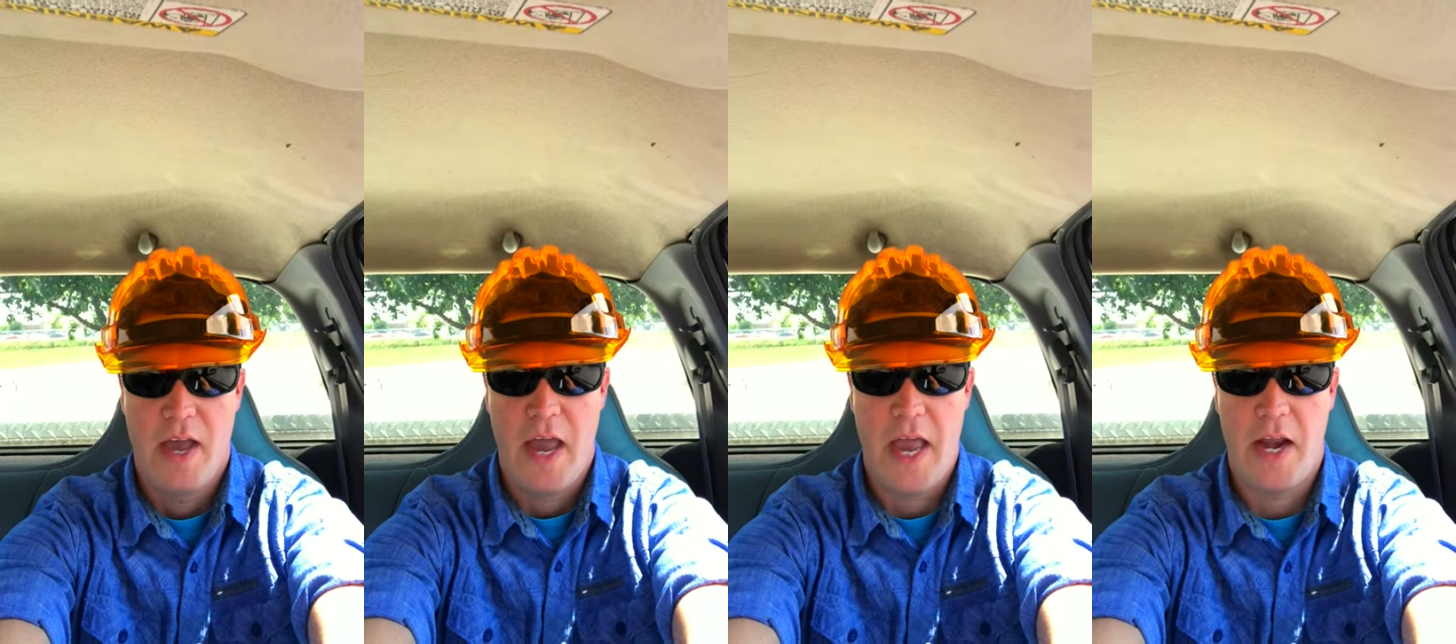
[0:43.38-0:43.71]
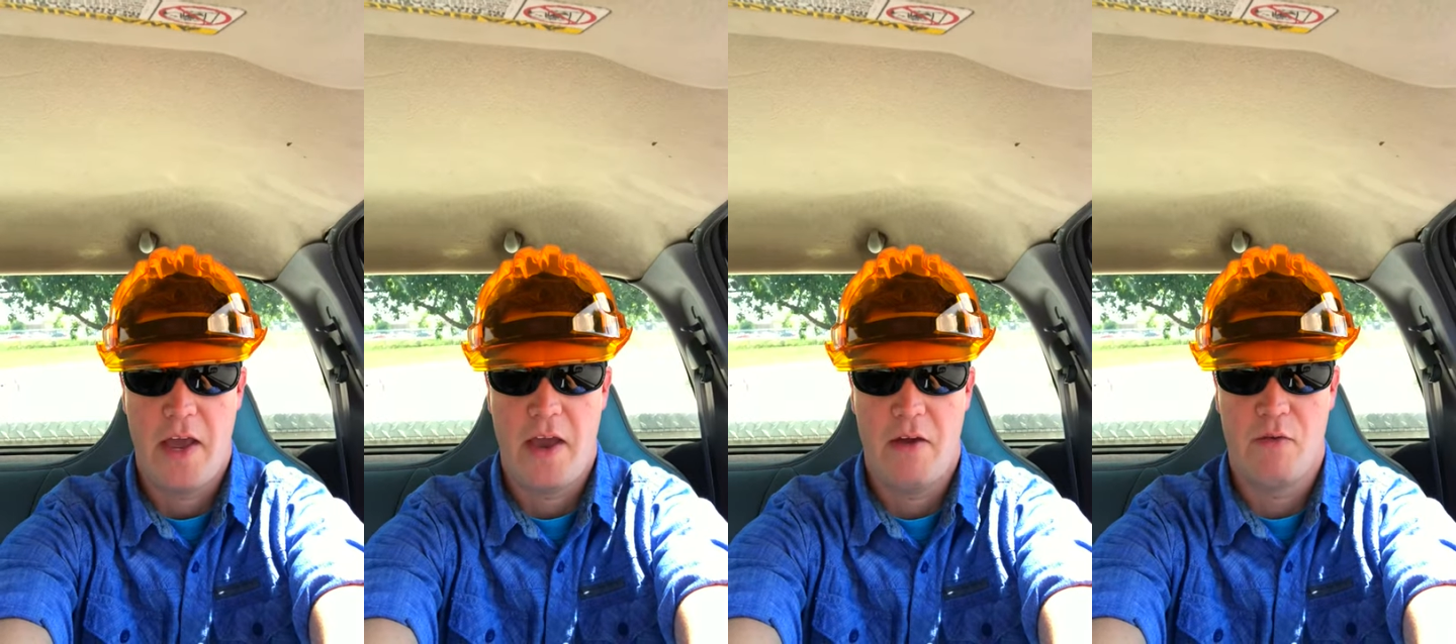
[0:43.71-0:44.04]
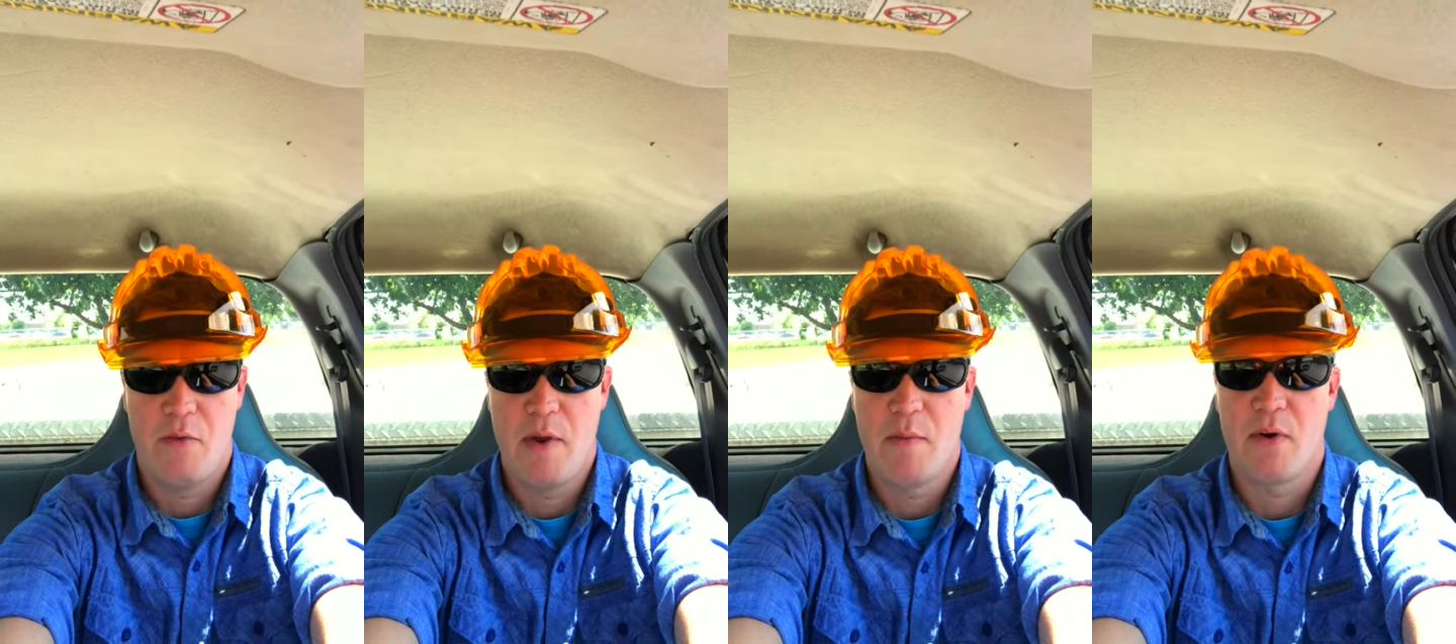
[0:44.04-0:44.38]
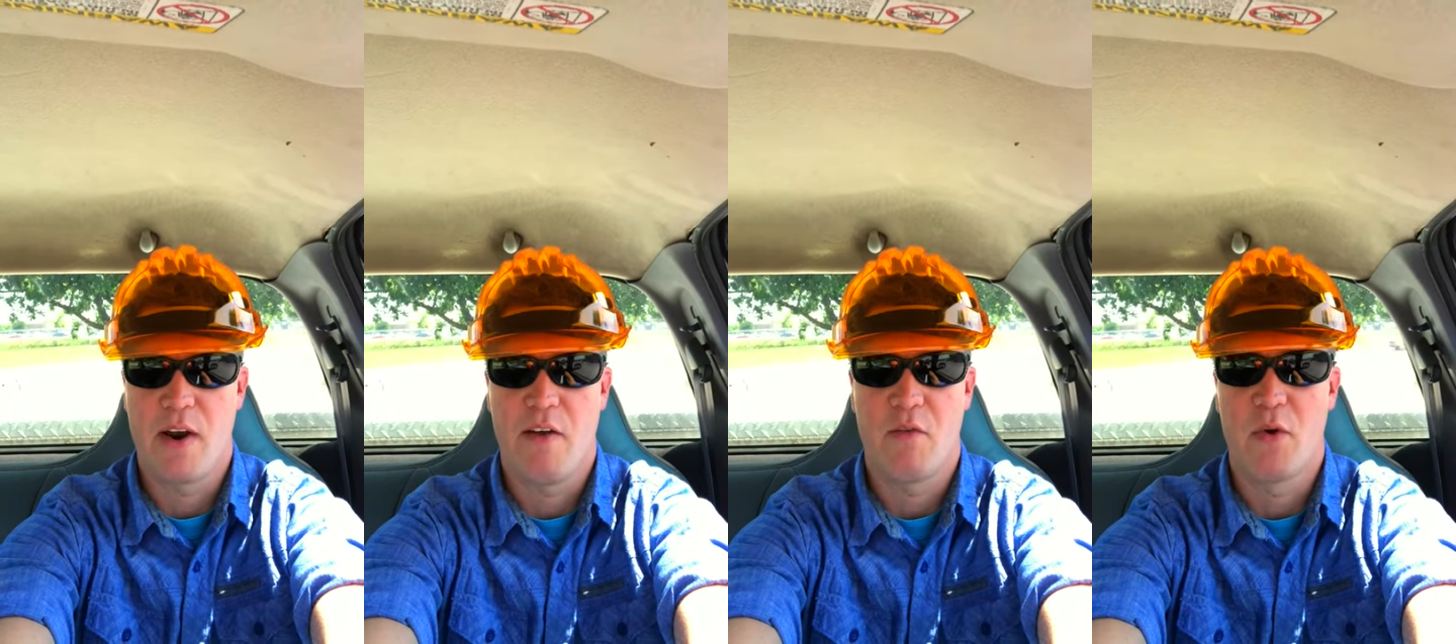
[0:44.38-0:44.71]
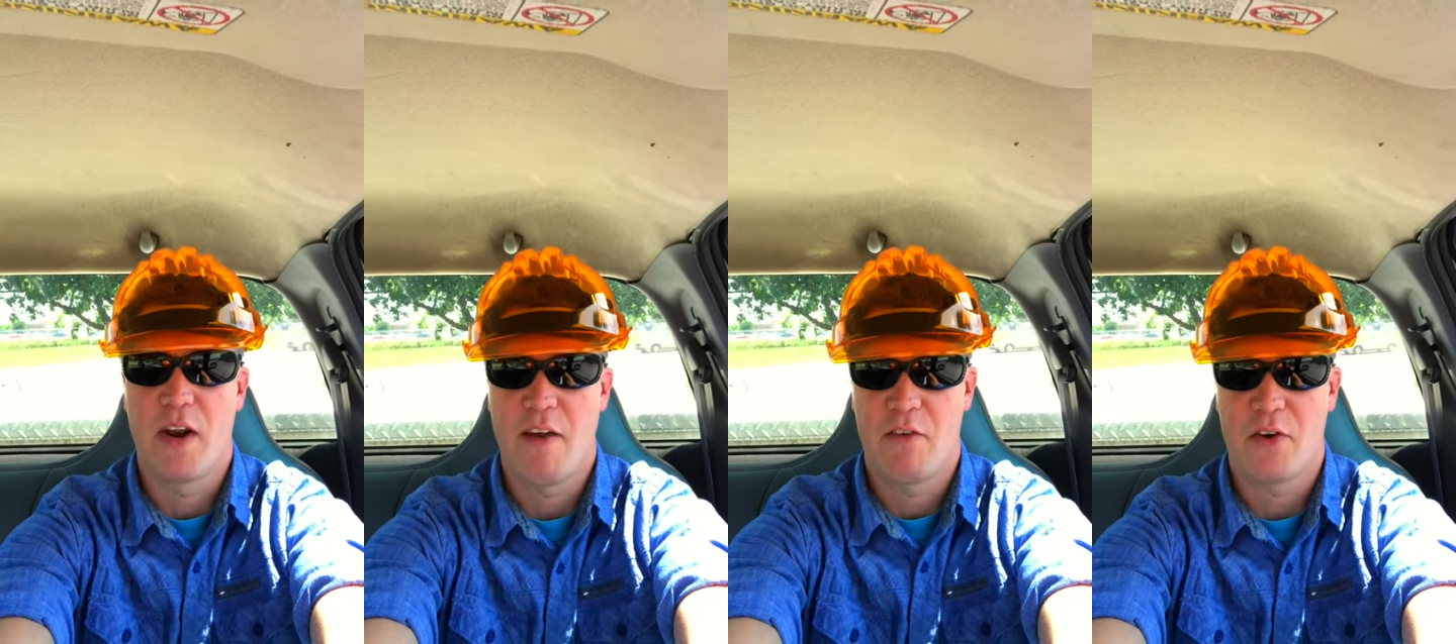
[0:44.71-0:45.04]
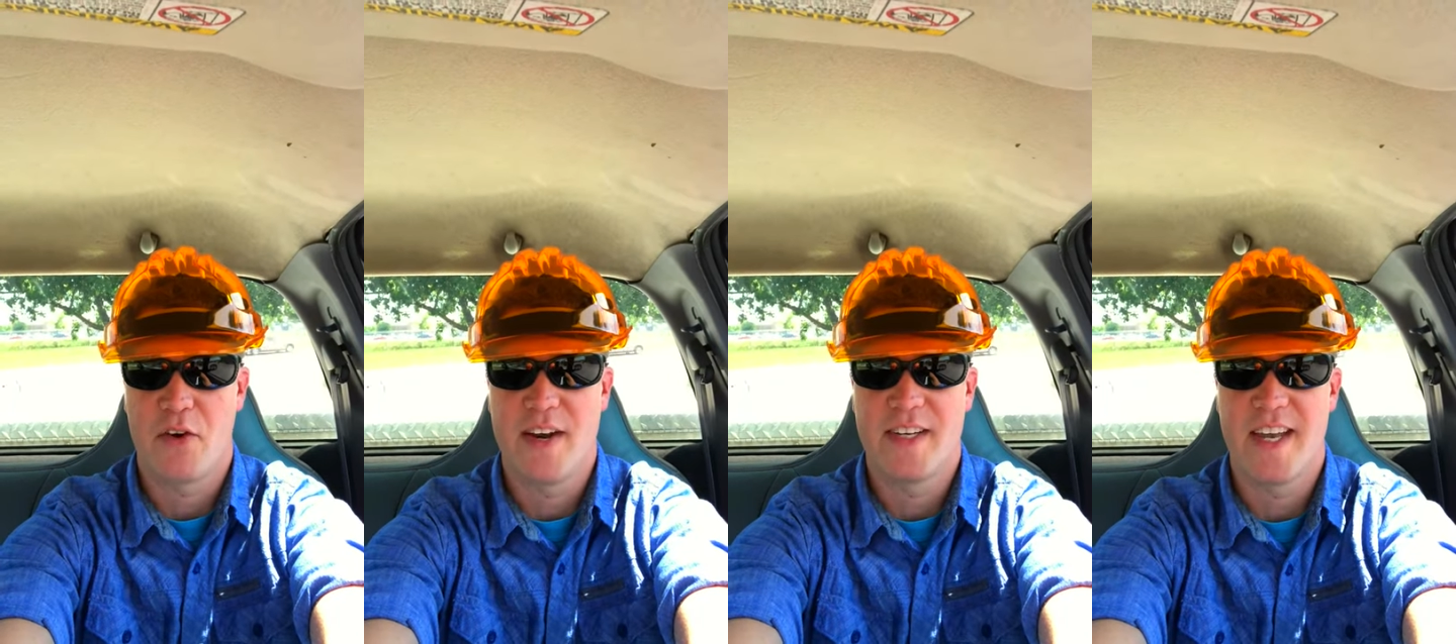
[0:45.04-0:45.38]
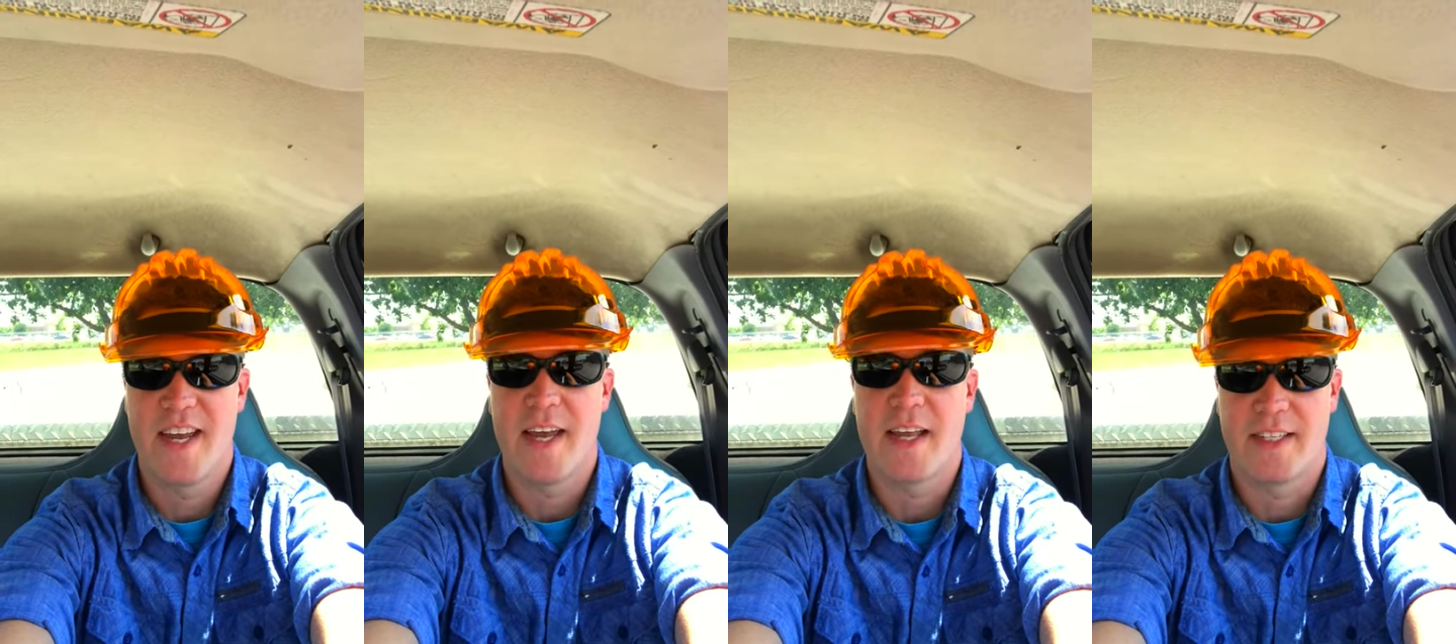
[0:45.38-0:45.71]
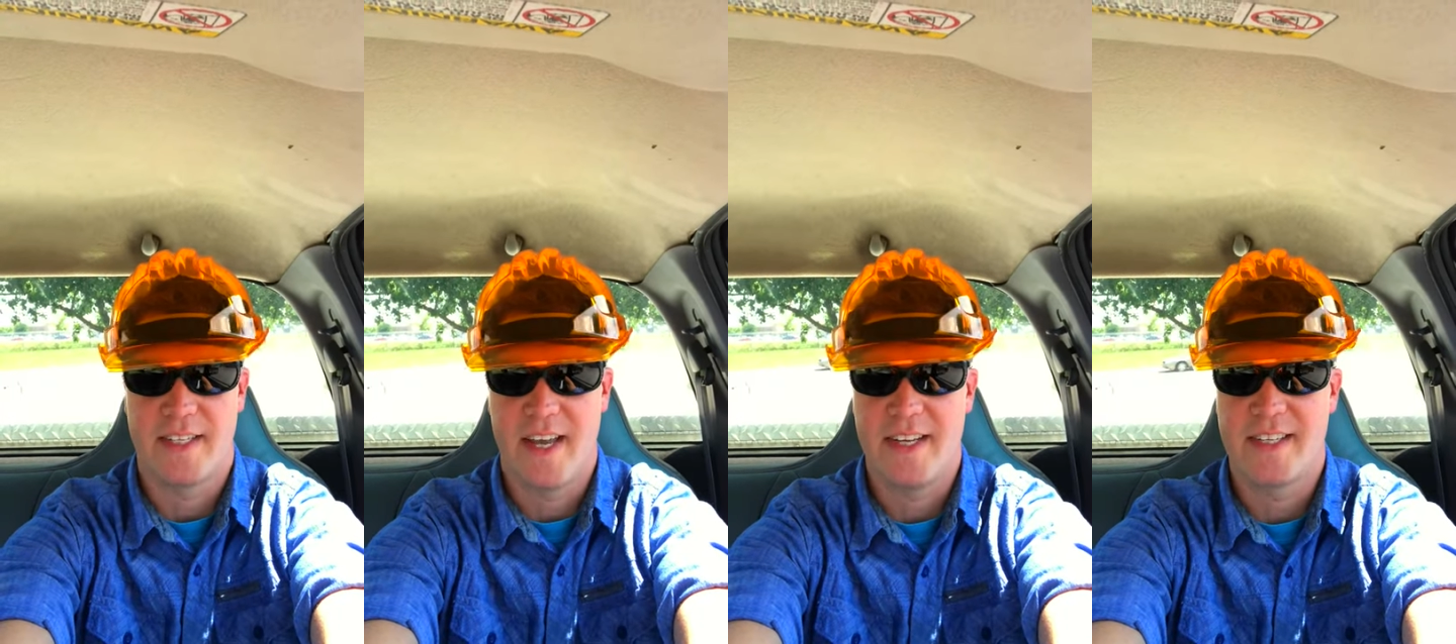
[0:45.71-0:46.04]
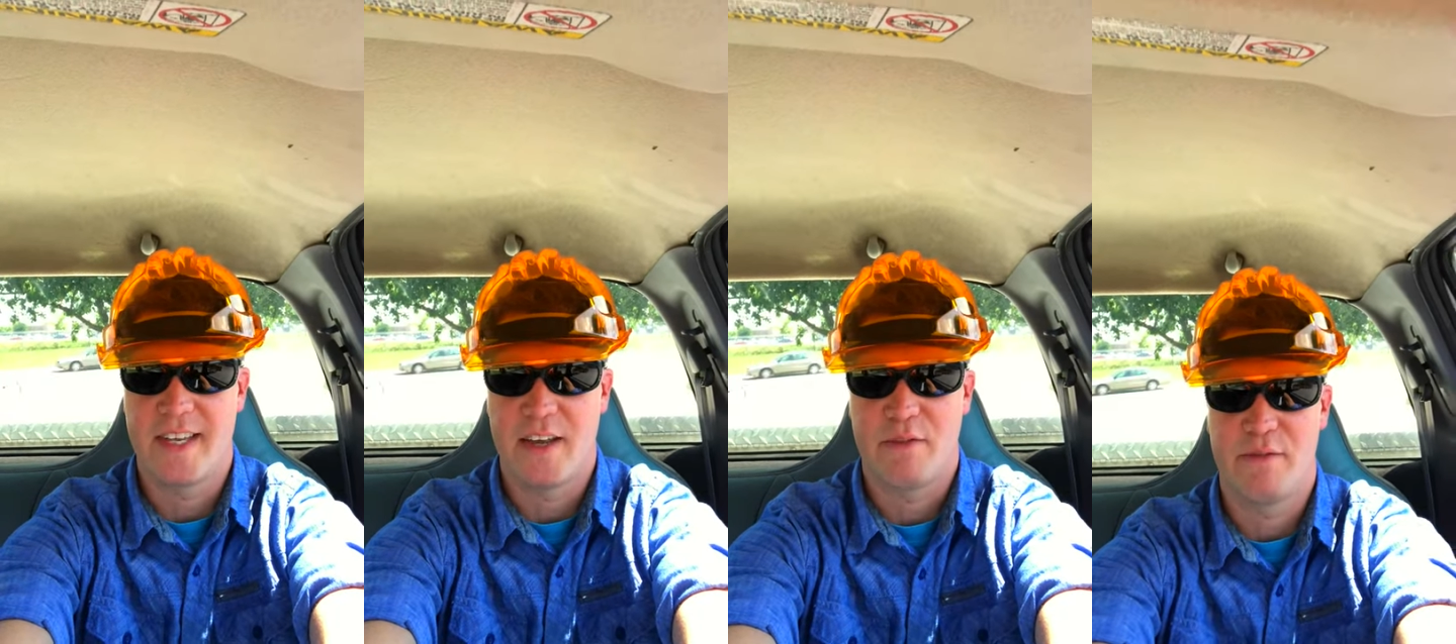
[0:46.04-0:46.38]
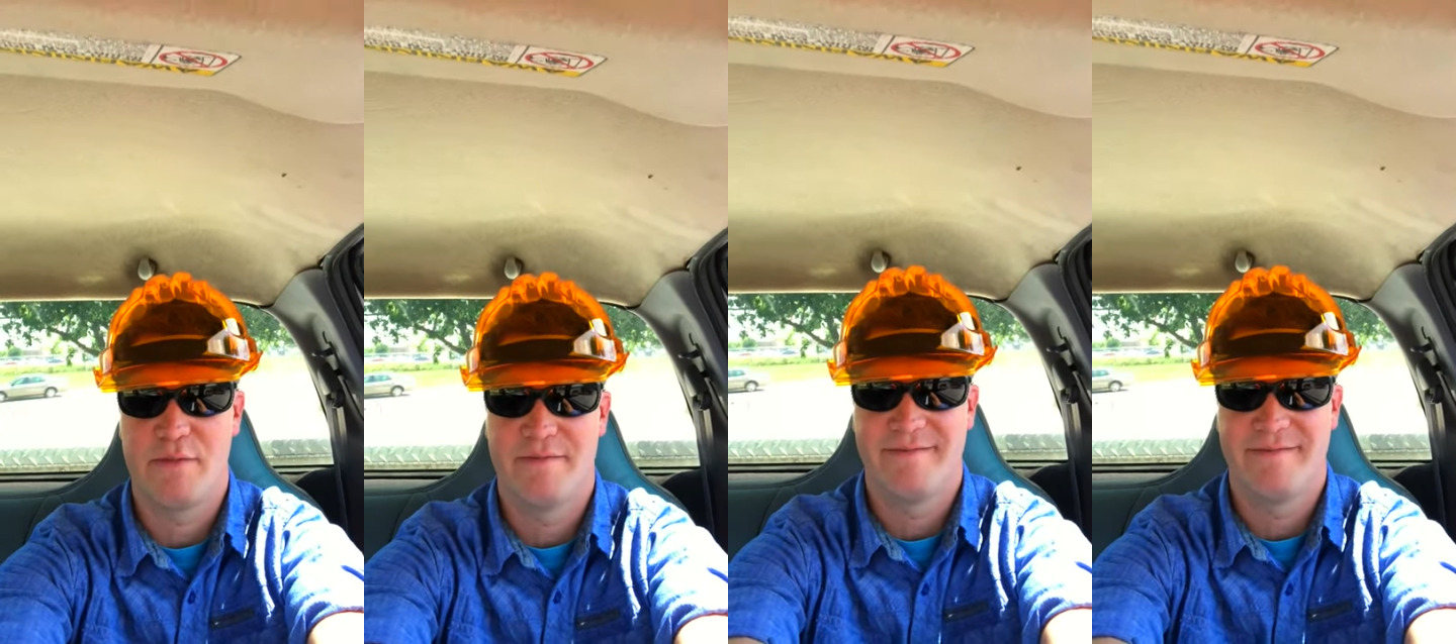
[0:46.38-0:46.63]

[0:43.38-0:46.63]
And uh, remember, everyone have a great day and stay safe.